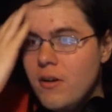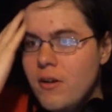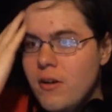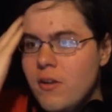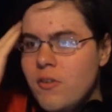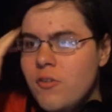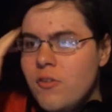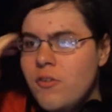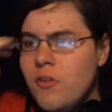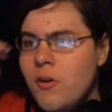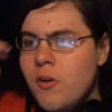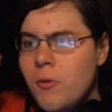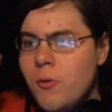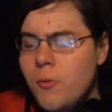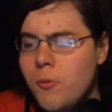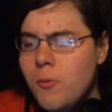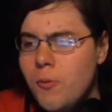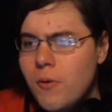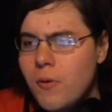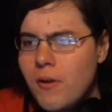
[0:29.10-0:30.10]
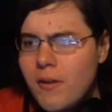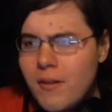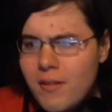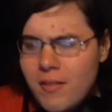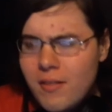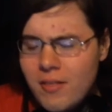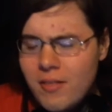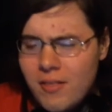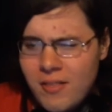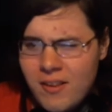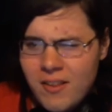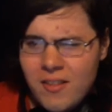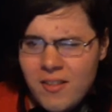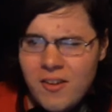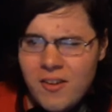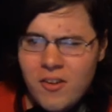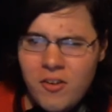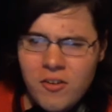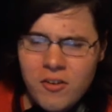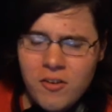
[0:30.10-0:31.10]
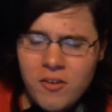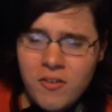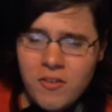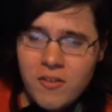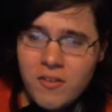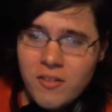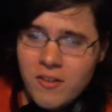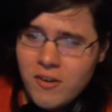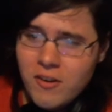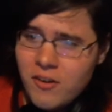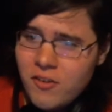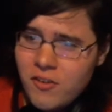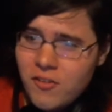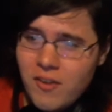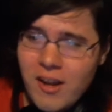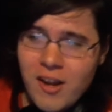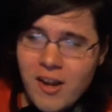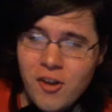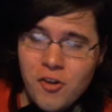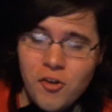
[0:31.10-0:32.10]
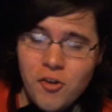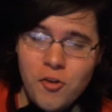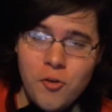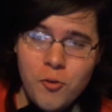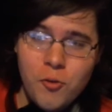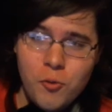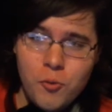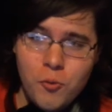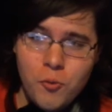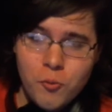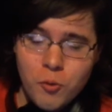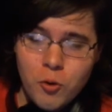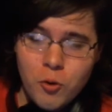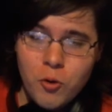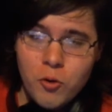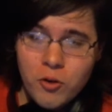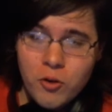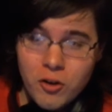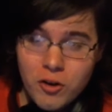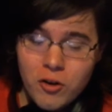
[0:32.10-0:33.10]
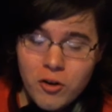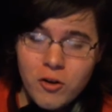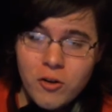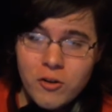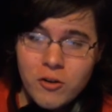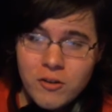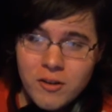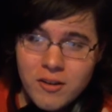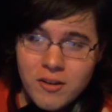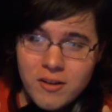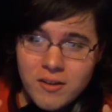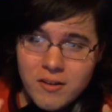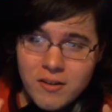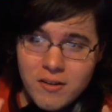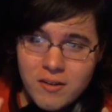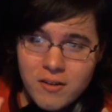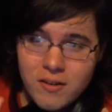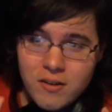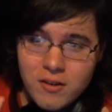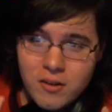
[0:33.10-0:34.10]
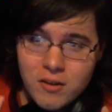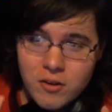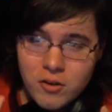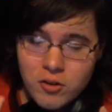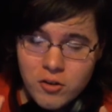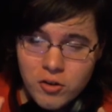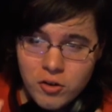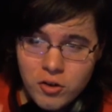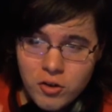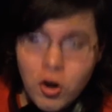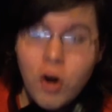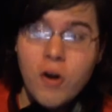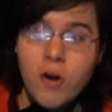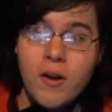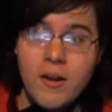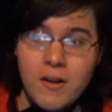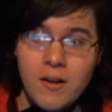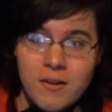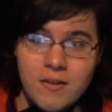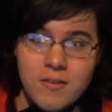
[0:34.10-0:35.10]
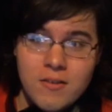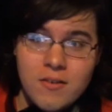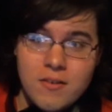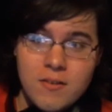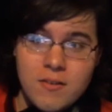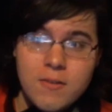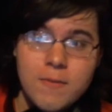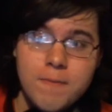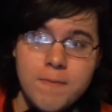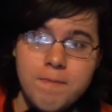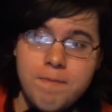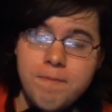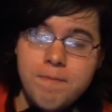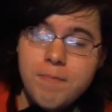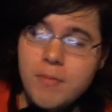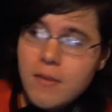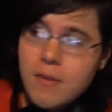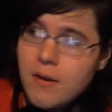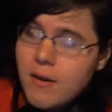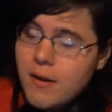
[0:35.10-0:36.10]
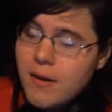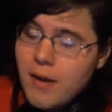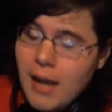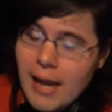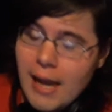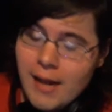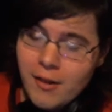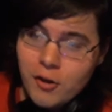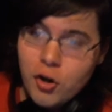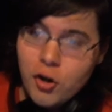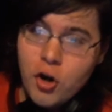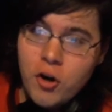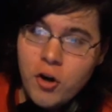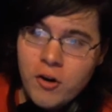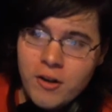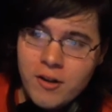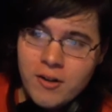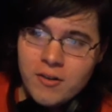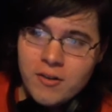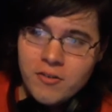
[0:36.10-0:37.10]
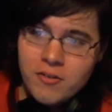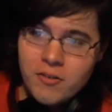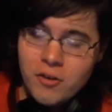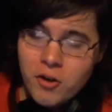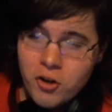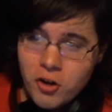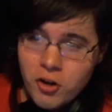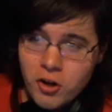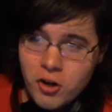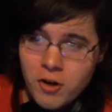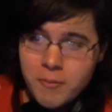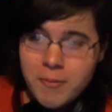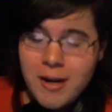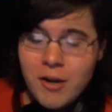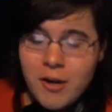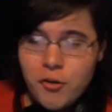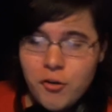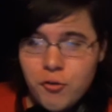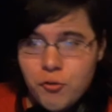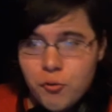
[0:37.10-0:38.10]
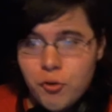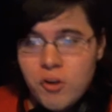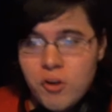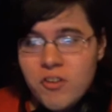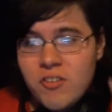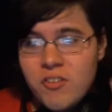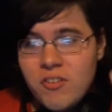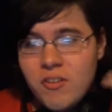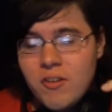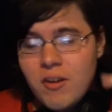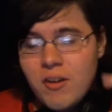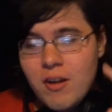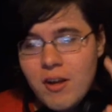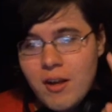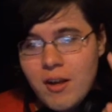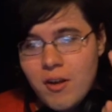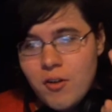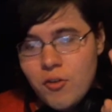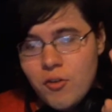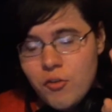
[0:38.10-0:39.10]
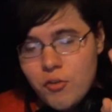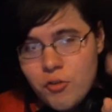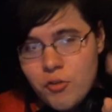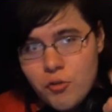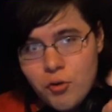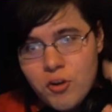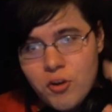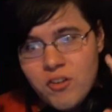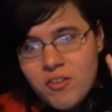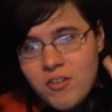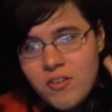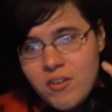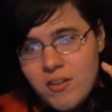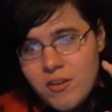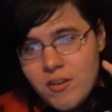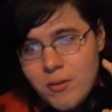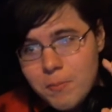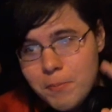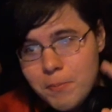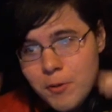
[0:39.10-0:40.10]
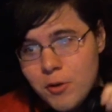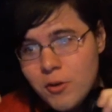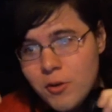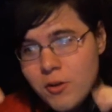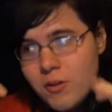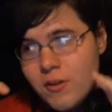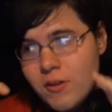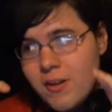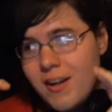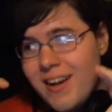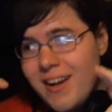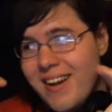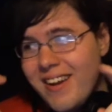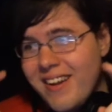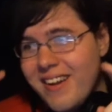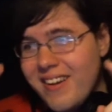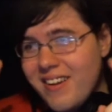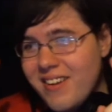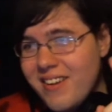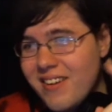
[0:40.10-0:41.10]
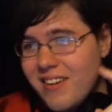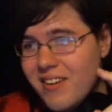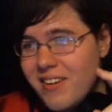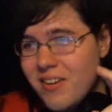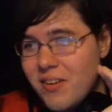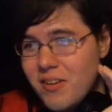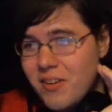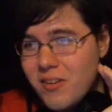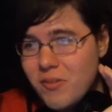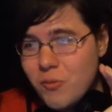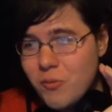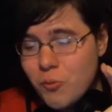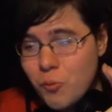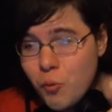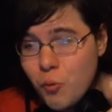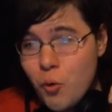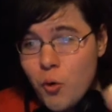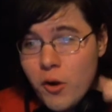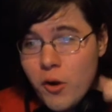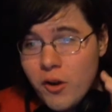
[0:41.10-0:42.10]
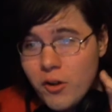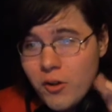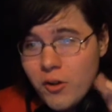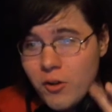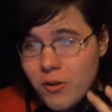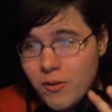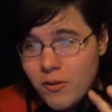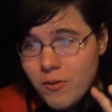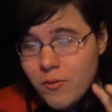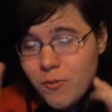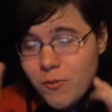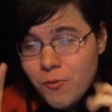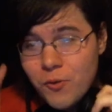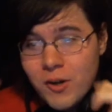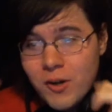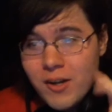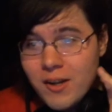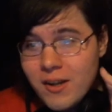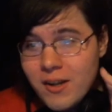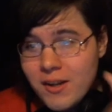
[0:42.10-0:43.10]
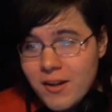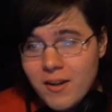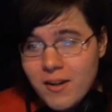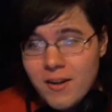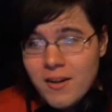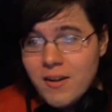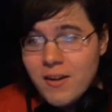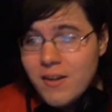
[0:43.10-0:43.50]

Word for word: So, there, there there's a new role called Guardians, and the Guardians are my trust, trustable and royal freaking